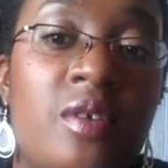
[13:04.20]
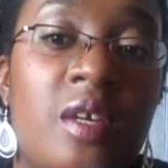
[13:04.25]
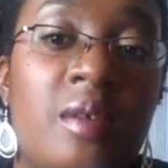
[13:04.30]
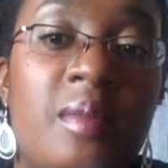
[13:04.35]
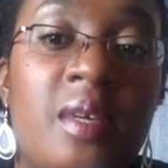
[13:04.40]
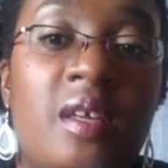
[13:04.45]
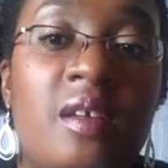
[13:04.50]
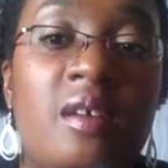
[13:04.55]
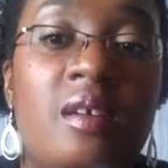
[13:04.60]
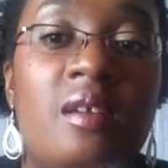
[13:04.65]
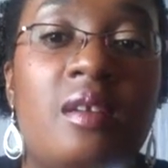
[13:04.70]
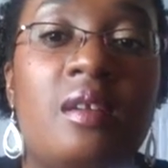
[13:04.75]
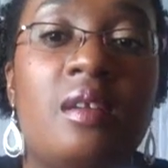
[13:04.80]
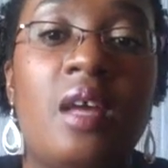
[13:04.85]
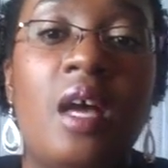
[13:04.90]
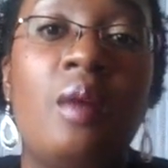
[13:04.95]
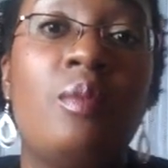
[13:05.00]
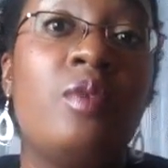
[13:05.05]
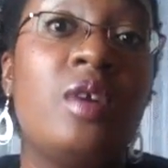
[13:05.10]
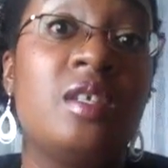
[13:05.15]
cream again.
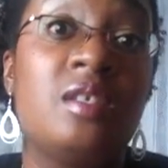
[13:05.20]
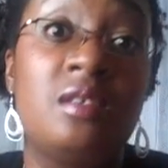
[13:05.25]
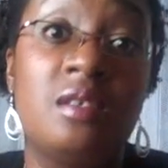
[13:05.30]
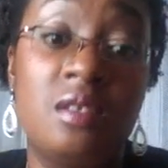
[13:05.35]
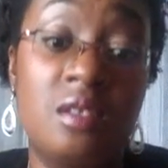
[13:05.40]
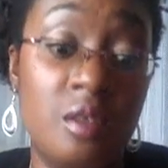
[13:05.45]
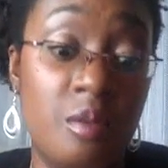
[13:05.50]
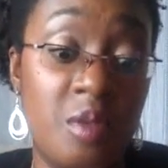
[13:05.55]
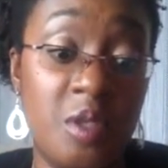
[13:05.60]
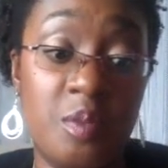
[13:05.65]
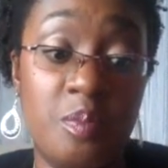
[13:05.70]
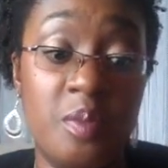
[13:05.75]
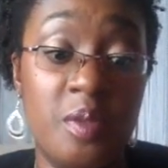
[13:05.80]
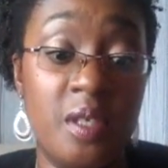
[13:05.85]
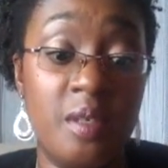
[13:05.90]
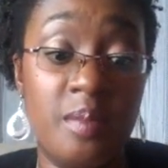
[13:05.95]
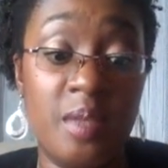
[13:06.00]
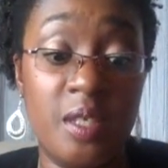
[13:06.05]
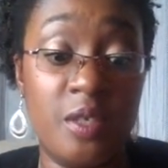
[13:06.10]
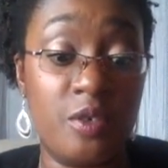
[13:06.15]
I'm wasting so much
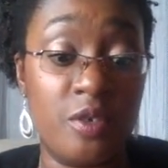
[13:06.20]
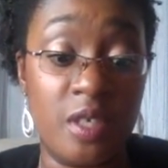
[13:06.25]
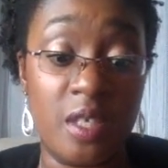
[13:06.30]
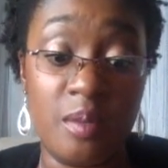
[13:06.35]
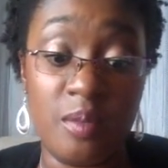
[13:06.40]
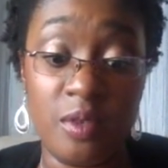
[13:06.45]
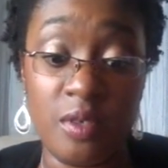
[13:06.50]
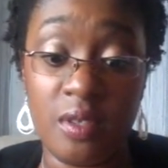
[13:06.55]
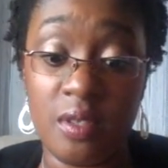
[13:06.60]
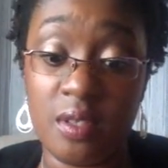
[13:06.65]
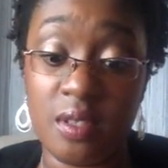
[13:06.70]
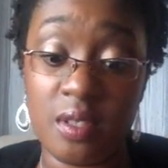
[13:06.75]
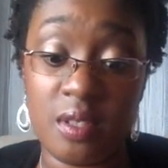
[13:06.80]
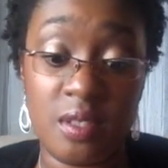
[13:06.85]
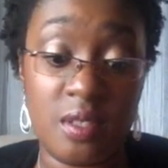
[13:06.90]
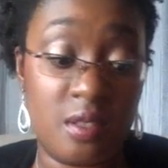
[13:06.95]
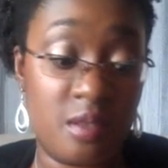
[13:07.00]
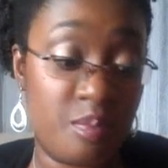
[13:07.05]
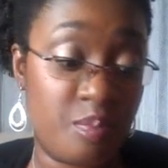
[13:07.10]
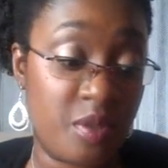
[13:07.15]
BB cream on
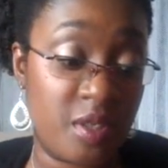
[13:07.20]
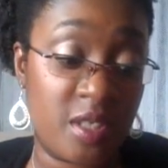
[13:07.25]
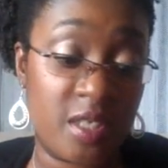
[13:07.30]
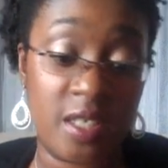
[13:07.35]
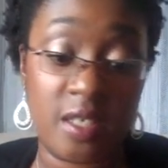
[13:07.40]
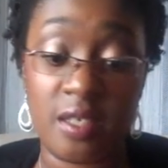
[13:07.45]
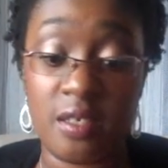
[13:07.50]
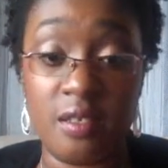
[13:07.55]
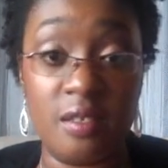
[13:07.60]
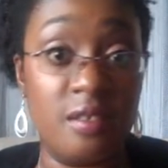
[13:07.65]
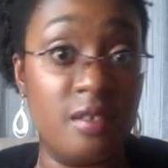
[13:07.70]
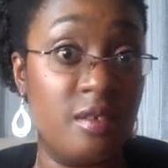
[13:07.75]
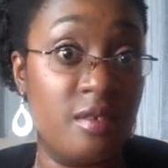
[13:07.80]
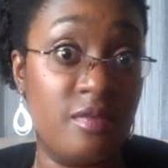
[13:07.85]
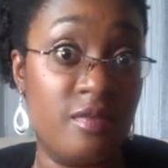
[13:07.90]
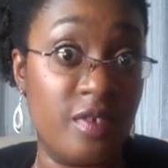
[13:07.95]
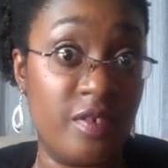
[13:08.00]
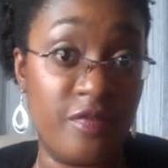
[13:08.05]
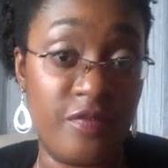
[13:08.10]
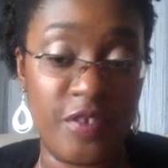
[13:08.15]
this
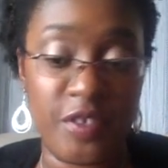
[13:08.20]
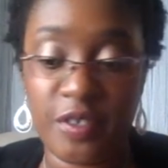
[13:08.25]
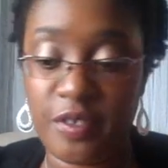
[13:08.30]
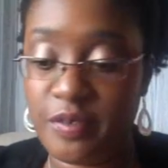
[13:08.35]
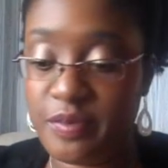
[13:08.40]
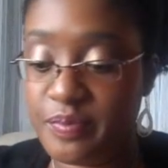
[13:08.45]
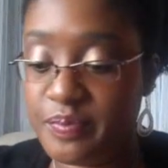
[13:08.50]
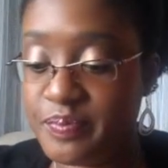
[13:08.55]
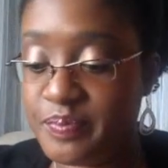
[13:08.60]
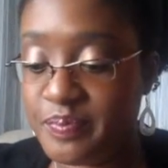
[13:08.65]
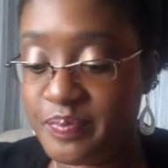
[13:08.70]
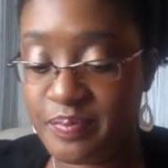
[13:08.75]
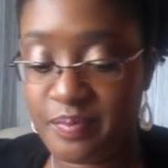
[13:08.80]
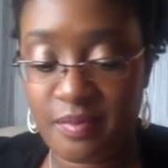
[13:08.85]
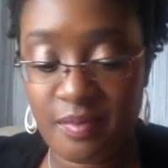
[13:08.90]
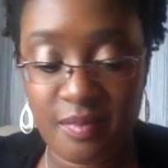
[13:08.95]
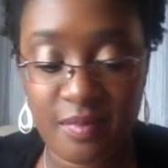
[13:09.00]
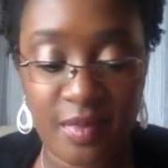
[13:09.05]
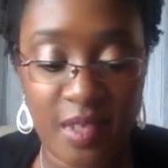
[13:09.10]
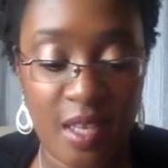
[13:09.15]
particular review.
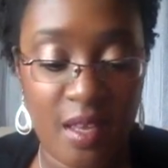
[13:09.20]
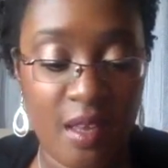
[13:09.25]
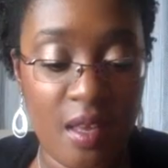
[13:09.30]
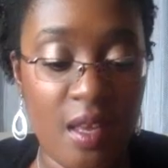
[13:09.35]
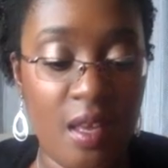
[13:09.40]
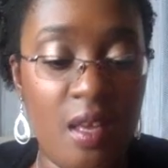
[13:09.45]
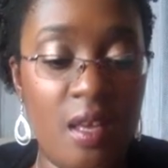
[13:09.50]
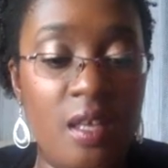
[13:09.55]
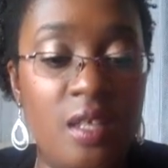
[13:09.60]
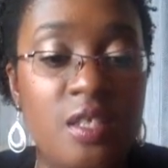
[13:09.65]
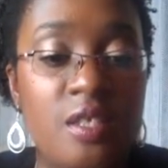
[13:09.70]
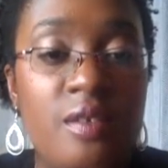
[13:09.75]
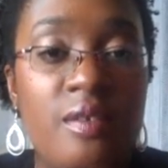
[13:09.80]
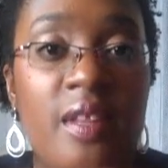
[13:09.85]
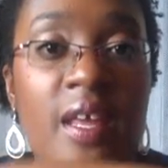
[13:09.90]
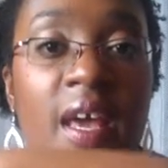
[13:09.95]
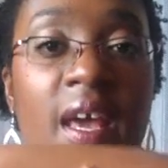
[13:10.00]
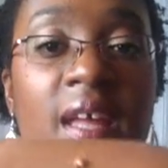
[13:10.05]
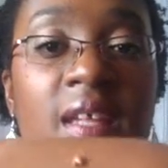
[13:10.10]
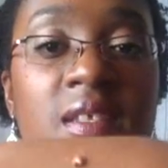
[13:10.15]
So
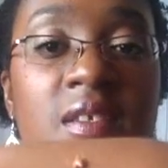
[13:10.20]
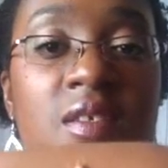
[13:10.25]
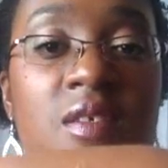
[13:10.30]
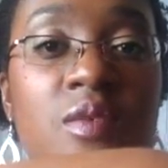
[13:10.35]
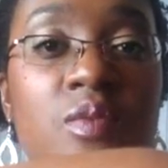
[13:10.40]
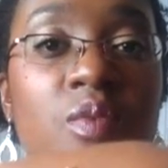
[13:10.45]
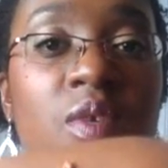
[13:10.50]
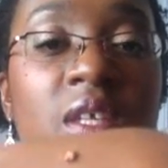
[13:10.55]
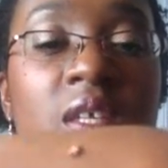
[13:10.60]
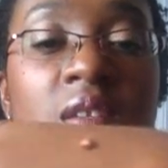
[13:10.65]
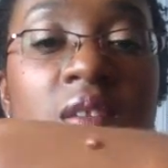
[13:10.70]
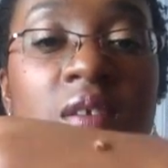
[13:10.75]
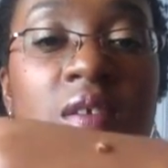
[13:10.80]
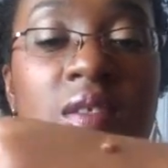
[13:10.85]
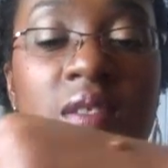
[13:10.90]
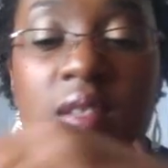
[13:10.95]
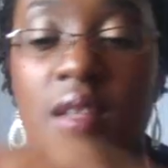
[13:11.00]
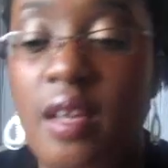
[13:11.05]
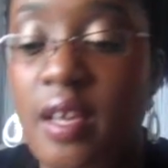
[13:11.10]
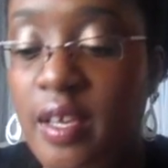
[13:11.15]
that's what it
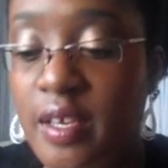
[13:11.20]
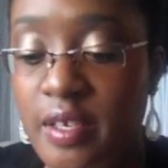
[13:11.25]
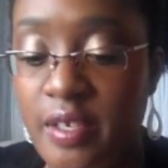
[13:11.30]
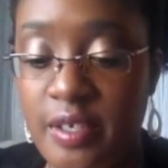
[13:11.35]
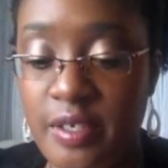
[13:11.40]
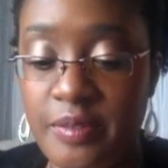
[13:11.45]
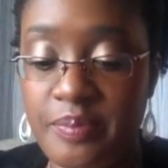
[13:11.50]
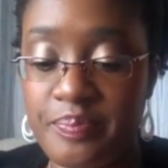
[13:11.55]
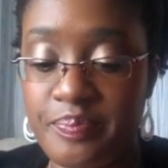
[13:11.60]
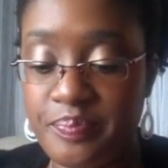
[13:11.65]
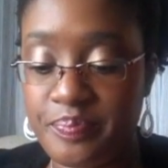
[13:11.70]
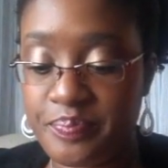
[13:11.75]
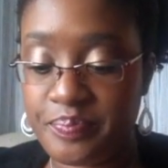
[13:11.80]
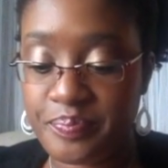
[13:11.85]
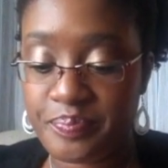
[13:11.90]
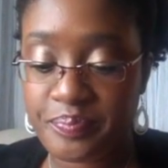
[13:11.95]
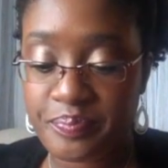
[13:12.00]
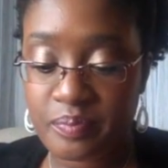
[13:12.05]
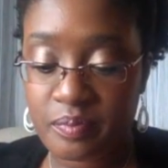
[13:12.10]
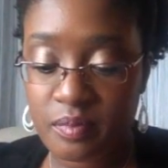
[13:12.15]
looks like
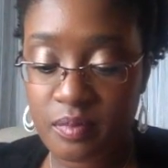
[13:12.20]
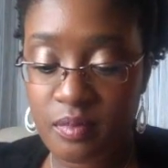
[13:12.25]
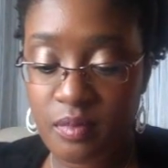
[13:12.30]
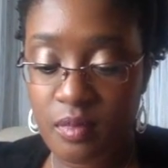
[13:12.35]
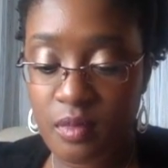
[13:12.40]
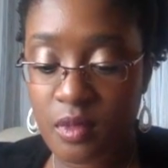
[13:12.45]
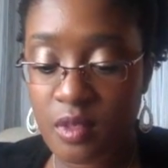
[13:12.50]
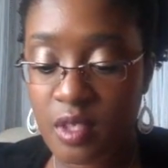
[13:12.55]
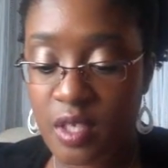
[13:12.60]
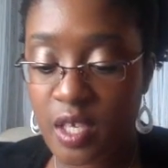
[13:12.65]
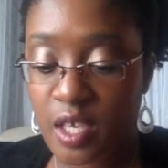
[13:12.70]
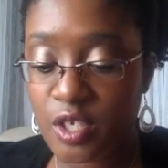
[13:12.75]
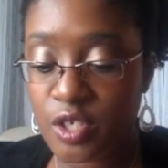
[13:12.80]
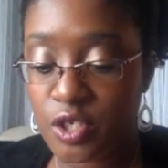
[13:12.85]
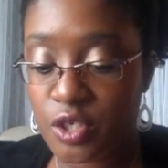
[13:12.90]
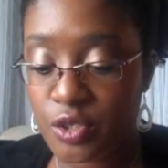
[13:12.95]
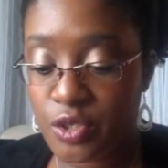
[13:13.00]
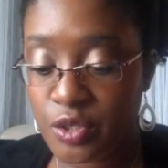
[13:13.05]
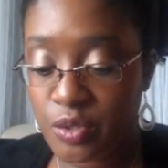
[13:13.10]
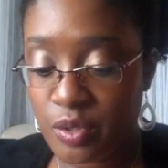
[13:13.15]
I
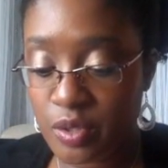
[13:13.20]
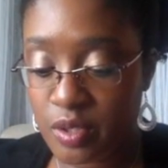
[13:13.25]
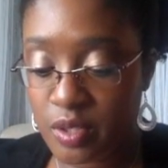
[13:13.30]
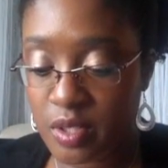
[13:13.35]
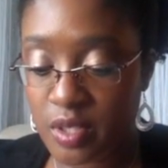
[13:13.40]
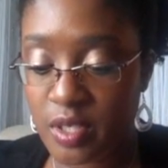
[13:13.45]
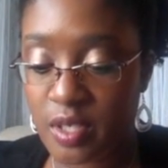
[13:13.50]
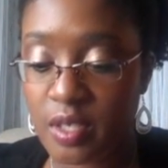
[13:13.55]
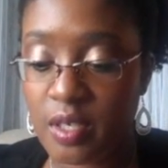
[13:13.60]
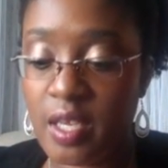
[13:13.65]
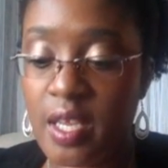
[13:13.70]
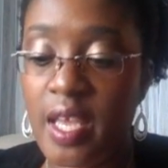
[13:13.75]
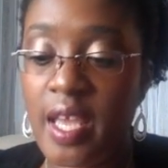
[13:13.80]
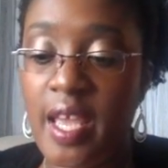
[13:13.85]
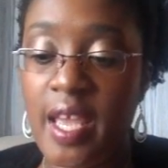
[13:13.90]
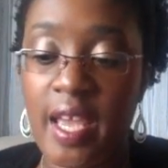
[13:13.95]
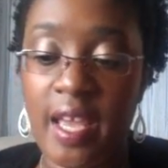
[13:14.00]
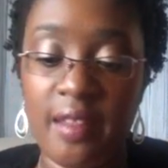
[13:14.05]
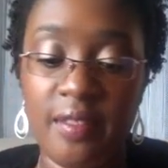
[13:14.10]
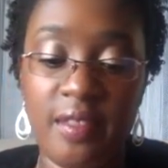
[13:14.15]
showed you earlier.
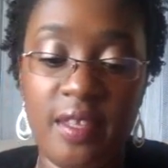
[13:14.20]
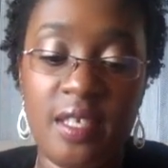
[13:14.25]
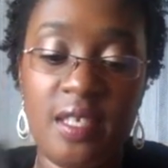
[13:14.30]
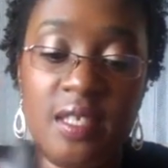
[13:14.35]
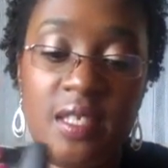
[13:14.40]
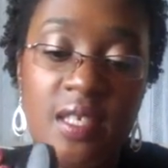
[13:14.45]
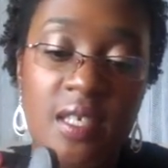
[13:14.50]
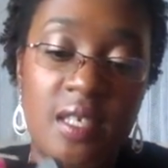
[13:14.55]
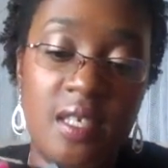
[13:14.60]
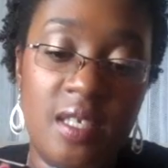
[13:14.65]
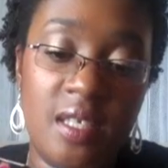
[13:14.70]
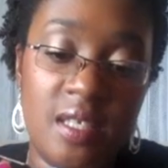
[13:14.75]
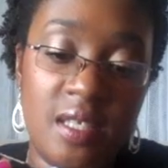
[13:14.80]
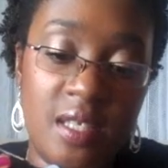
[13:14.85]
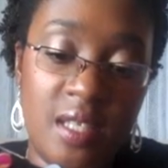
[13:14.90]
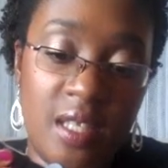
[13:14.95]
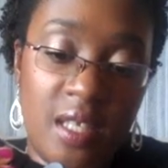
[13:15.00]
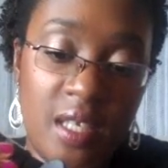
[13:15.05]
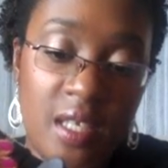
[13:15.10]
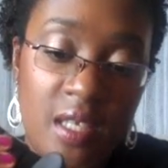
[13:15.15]
And this
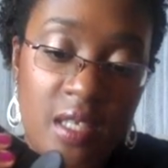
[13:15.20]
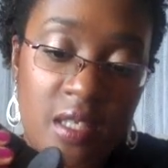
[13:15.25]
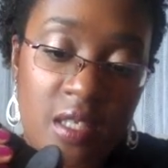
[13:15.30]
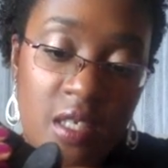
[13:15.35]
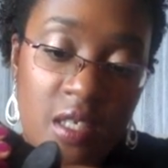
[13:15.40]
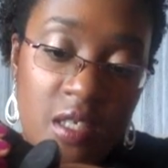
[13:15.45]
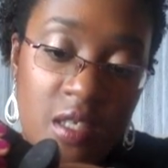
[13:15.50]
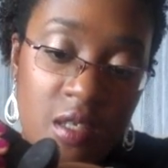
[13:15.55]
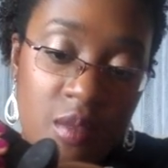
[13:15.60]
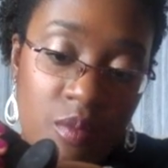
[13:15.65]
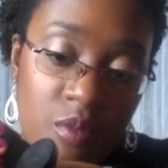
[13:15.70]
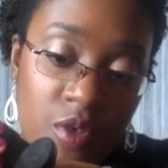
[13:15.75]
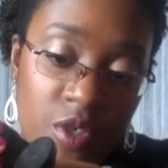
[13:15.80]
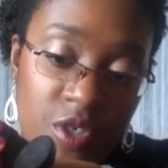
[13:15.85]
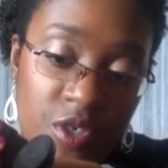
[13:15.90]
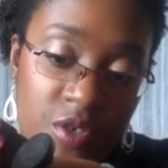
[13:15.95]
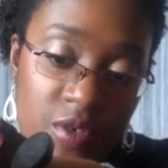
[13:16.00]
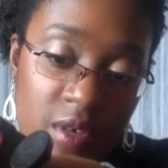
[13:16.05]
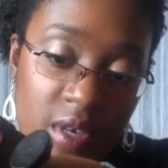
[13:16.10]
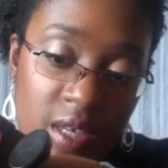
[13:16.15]
is the tinted
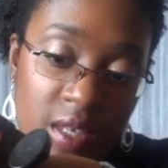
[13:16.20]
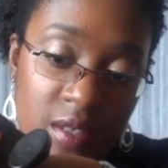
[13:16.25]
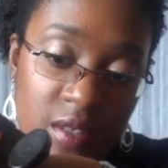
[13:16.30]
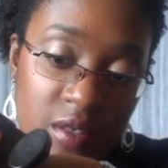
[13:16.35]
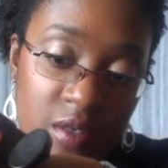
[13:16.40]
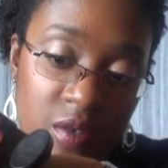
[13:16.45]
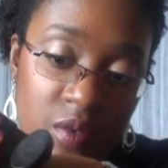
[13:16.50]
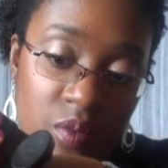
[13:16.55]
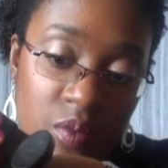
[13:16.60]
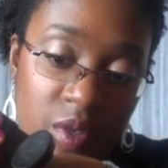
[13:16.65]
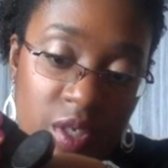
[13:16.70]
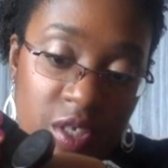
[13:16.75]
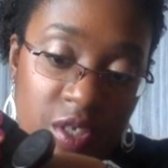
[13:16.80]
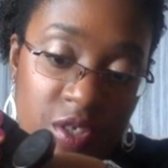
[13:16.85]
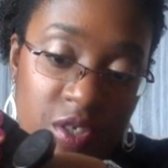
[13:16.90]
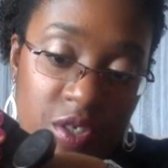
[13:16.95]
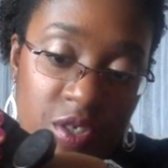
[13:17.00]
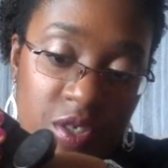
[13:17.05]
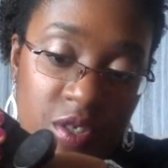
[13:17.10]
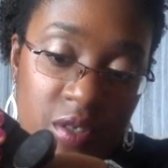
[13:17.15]
moisturizer,
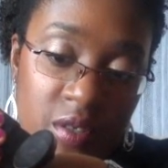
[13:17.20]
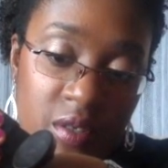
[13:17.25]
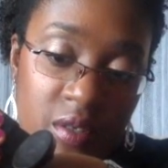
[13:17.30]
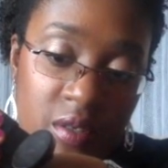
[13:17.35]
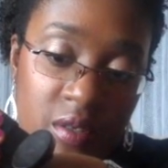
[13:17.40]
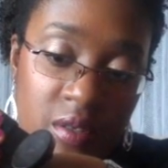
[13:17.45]
which